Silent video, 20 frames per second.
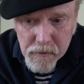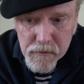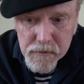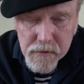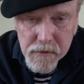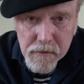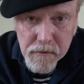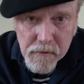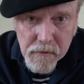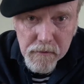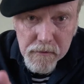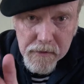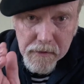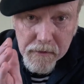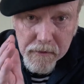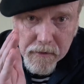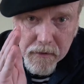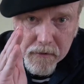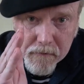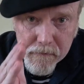use it, take
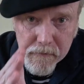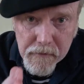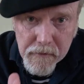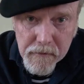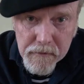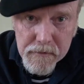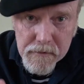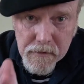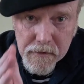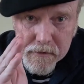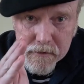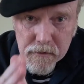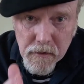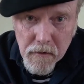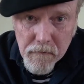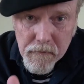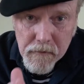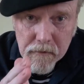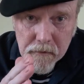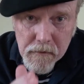a knife and slice
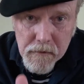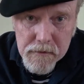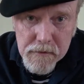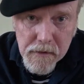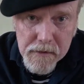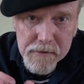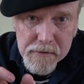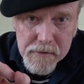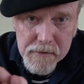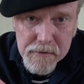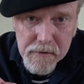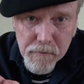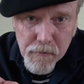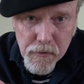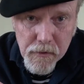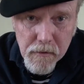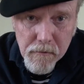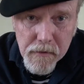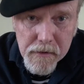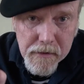off little slices and
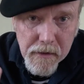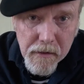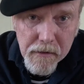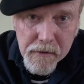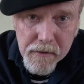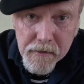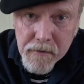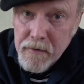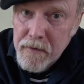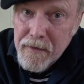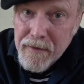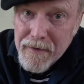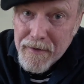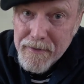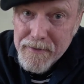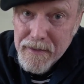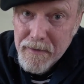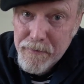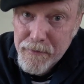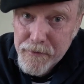put a medallion
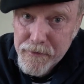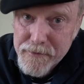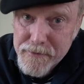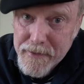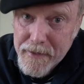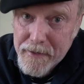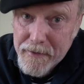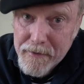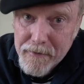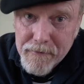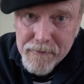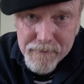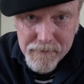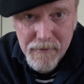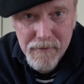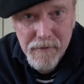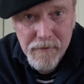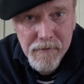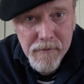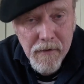on top of your steak,
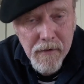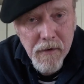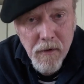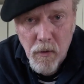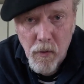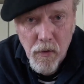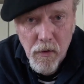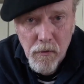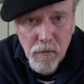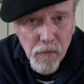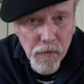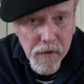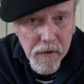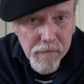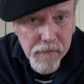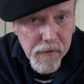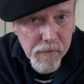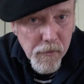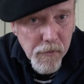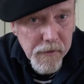or
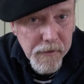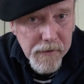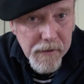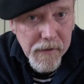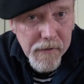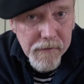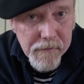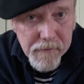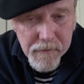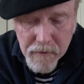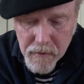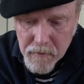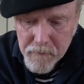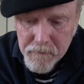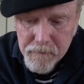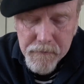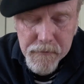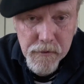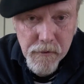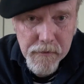whatever you're putting it on.
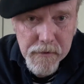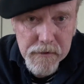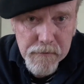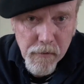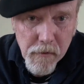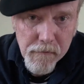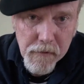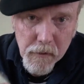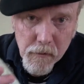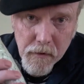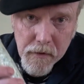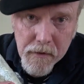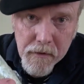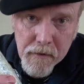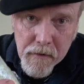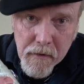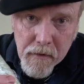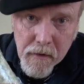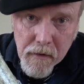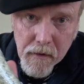So that's a perfect way
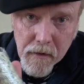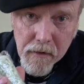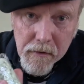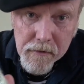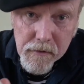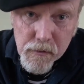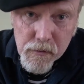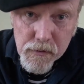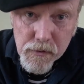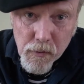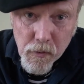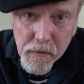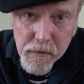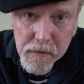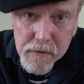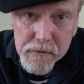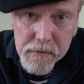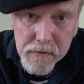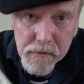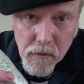to store
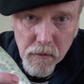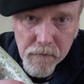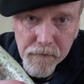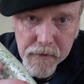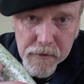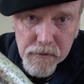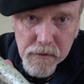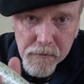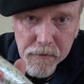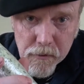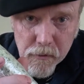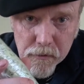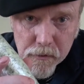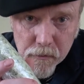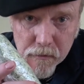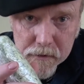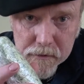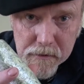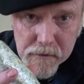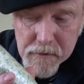this. So that's what I'm going to do with the
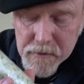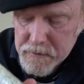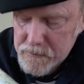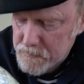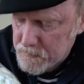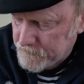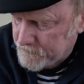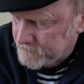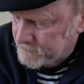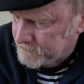rest of this.